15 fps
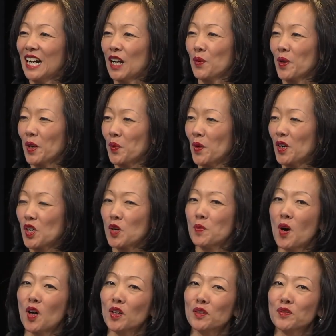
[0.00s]
I want to welcome
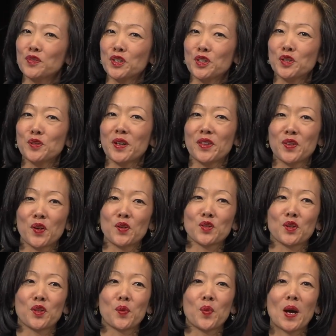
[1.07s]
all of you and those
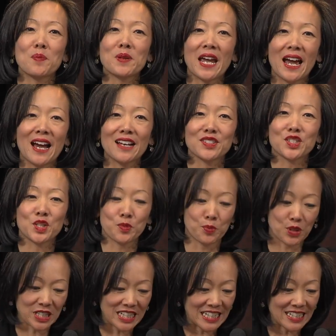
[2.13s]
on the webcast to
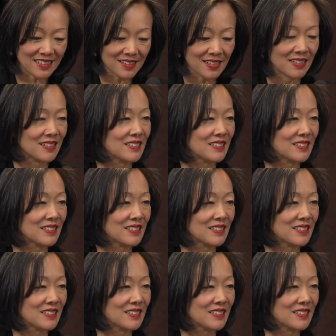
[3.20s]
Brookings.